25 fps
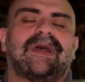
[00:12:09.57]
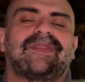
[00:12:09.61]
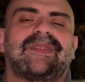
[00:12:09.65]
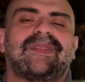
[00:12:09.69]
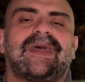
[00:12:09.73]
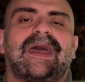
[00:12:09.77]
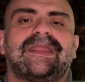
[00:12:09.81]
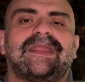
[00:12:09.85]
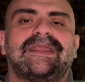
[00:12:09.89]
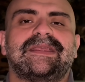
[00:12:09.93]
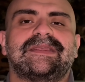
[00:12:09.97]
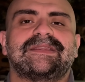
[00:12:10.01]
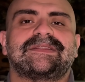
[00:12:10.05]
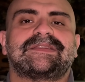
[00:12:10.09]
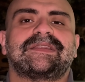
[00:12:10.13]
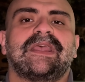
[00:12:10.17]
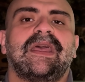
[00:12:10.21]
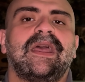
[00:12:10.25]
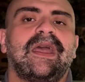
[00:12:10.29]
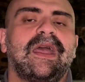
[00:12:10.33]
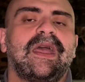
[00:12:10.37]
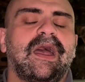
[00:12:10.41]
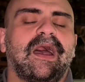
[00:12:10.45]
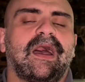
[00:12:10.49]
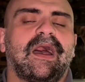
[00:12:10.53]
that is
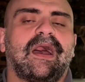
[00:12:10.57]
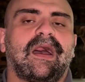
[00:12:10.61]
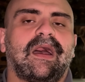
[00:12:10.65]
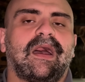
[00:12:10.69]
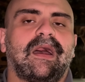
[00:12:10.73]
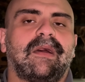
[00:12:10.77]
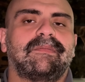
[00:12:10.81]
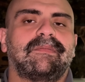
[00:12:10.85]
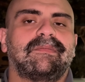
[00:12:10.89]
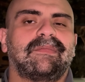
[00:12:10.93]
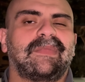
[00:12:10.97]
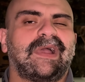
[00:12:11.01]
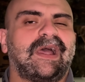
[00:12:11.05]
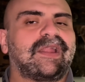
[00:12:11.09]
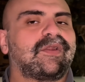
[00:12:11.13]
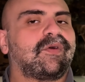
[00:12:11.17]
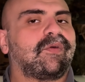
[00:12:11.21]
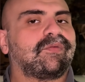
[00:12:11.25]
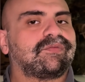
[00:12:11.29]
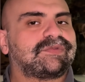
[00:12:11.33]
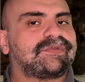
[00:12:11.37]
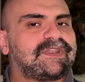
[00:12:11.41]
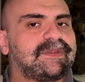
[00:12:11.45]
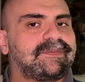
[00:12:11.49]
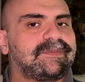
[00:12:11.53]
um, I
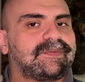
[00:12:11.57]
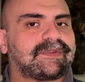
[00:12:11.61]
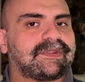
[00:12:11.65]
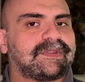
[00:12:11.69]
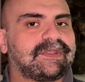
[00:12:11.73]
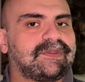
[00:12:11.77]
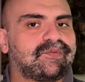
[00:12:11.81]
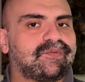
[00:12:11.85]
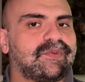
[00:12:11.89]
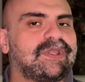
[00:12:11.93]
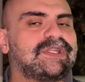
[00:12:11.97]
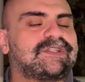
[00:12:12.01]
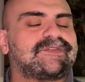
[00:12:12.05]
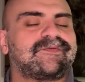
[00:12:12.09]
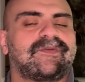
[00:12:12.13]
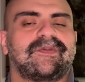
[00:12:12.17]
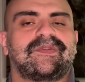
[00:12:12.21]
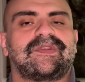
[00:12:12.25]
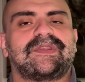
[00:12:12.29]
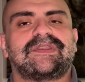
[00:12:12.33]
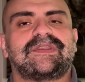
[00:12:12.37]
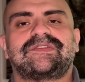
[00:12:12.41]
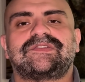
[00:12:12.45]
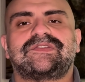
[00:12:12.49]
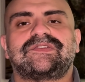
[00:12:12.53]
don't typically reach for
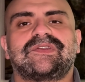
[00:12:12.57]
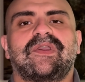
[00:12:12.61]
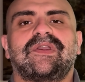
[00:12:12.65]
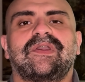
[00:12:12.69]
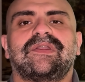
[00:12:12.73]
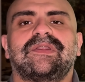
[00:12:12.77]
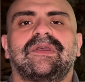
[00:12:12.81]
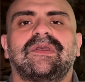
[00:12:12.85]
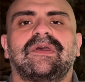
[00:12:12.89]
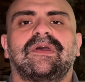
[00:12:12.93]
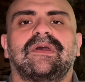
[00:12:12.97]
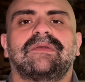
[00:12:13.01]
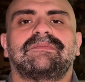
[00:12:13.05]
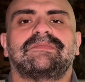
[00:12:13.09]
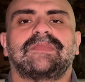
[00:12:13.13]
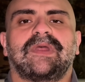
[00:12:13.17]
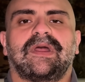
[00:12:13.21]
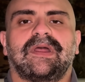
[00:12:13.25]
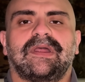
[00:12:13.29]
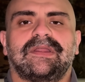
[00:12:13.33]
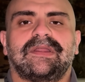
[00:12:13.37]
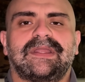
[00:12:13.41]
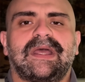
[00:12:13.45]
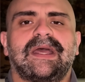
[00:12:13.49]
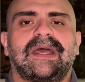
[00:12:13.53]
this during the
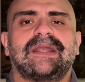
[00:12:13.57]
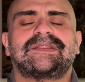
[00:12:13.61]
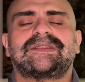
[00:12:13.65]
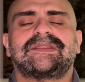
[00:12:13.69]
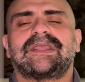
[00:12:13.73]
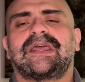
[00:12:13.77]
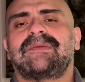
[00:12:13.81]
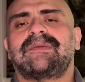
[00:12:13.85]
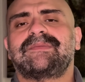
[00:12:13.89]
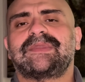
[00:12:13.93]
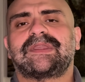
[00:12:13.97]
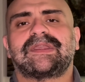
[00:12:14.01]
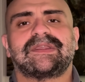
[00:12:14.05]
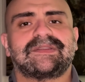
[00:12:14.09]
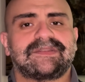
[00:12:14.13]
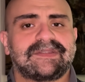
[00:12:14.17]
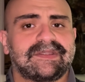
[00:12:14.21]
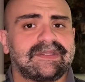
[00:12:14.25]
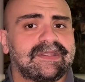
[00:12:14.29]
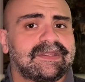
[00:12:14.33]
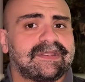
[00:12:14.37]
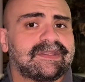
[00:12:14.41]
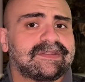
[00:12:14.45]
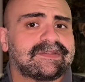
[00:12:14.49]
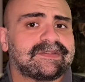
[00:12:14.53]
uh, nighttime because
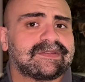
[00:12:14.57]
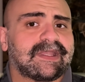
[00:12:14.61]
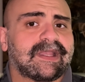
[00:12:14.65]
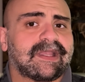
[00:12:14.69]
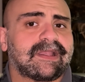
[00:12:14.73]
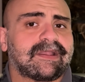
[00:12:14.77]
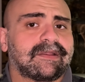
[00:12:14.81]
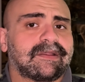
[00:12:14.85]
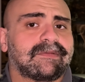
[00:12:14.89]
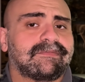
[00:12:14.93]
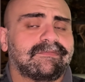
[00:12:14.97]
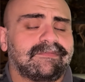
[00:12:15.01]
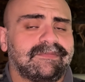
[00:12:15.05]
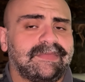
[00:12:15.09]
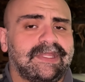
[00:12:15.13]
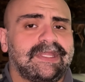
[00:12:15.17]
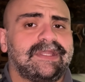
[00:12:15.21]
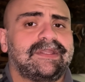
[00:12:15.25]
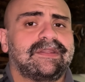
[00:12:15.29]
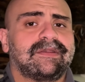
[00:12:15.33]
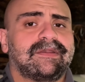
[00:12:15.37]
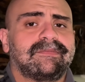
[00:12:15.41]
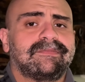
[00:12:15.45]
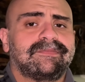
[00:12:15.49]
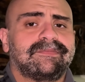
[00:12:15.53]
it is like a
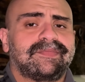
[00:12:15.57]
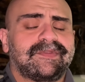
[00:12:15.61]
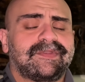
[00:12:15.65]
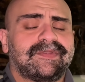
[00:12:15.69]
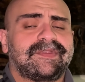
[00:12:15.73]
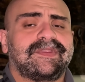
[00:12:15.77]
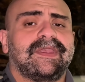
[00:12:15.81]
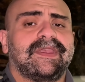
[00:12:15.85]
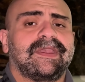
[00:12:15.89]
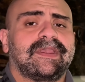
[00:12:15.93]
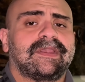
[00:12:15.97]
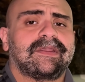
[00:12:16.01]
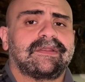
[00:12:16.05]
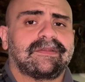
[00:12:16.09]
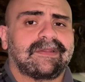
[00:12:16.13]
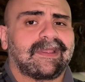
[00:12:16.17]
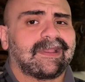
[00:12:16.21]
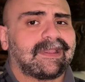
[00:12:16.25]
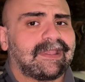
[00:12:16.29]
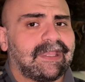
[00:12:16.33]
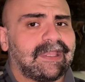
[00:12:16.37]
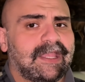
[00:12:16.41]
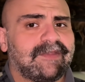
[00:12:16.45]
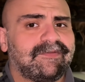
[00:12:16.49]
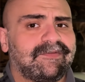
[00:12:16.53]
medium thick,
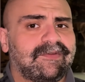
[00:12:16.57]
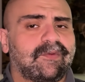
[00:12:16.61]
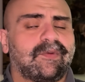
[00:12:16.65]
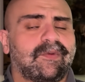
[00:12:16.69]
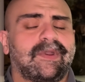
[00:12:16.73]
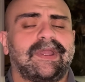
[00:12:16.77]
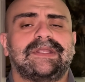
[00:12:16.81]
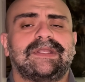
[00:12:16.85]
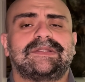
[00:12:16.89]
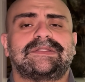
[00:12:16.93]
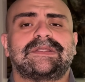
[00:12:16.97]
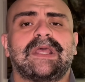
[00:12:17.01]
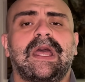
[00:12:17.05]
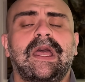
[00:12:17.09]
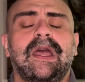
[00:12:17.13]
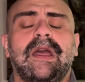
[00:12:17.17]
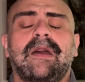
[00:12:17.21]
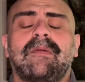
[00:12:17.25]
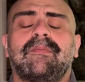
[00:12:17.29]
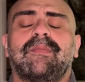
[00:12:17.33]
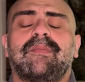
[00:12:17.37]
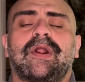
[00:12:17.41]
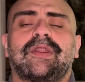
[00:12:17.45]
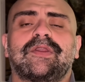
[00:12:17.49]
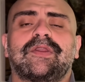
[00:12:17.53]
like heavyweight
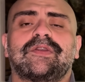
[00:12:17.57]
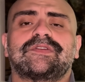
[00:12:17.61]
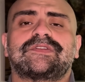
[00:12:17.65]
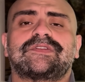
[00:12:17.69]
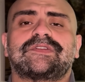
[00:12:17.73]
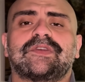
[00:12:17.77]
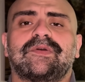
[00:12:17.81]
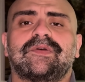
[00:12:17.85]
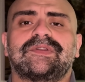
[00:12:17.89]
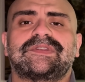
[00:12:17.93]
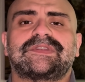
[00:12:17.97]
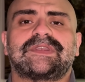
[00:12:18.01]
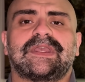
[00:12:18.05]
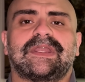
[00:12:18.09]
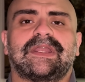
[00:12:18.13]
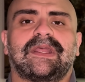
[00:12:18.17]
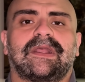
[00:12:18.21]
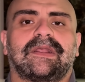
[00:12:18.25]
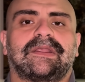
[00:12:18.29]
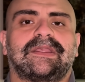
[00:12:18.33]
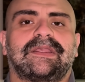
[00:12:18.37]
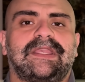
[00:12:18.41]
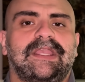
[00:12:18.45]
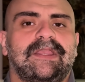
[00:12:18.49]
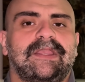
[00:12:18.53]
butter. So it's
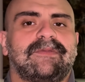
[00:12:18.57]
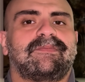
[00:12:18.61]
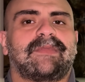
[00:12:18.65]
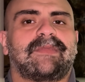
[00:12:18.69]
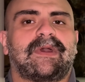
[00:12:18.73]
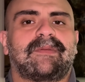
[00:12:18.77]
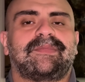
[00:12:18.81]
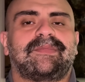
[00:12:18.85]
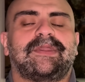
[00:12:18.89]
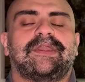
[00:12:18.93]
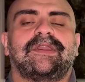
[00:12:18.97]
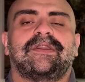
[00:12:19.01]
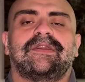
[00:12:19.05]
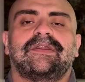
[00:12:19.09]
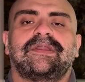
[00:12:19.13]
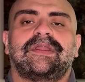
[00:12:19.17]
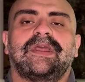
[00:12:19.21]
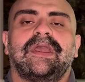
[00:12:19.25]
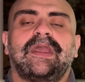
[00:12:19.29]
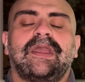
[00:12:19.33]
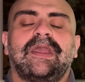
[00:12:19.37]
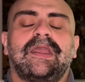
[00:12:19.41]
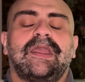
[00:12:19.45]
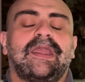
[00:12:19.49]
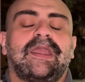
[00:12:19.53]
gonna keep my
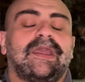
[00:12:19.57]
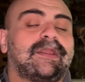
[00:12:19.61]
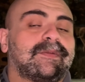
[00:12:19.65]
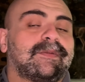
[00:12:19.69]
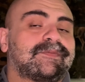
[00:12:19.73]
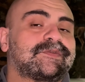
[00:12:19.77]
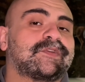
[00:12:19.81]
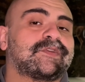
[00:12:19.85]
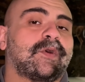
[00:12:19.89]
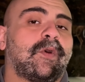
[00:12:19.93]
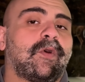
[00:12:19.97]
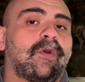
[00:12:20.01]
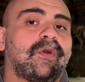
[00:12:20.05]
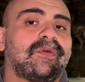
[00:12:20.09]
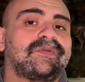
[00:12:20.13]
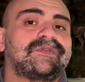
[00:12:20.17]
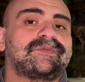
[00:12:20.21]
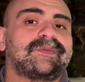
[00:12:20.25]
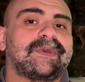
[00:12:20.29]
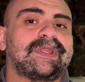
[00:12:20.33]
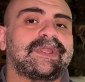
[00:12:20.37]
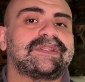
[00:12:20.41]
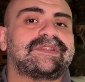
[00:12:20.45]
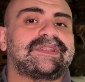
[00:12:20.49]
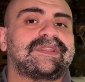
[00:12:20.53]
beard. It absorbs,
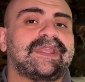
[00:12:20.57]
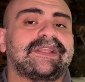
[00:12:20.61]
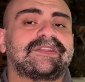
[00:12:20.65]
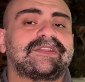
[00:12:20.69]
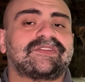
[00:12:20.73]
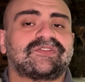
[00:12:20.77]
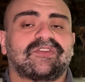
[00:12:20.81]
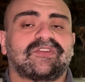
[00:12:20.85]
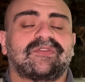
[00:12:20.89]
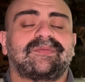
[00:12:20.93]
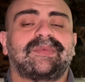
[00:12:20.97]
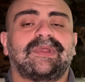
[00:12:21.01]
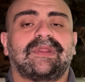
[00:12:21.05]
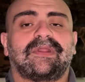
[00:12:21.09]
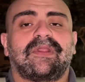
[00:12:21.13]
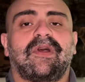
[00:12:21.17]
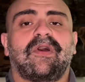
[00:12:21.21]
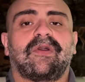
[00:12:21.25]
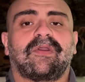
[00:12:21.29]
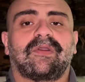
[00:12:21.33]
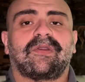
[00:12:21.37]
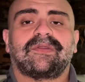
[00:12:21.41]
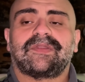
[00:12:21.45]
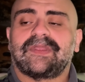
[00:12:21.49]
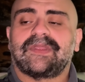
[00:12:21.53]
but it takes a little bit
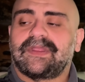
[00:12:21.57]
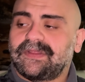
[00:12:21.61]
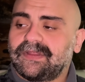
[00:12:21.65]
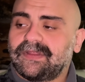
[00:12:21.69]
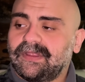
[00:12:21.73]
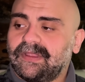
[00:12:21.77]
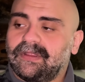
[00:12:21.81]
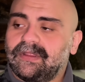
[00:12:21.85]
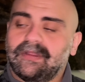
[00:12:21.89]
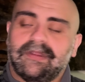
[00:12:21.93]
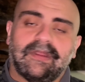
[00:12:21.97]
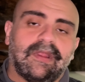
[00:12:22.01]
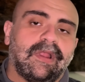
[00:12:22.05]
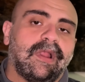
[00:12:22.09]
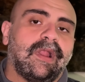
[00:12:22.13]
longer than the